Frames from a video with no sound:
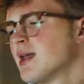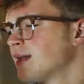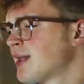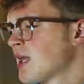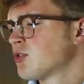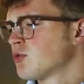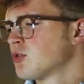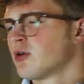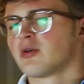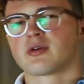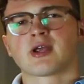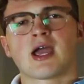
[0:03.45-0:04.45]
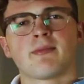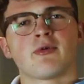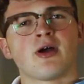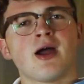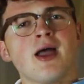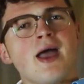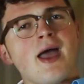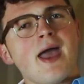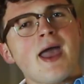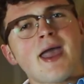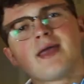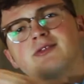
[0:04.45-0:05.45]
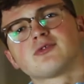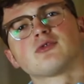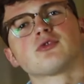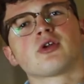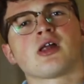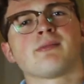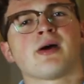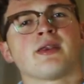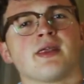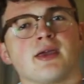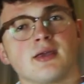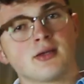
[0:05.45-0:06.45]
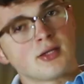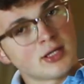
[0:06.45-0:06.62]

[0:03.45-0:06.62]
Get to Know Your Camera and Tutorial Monday.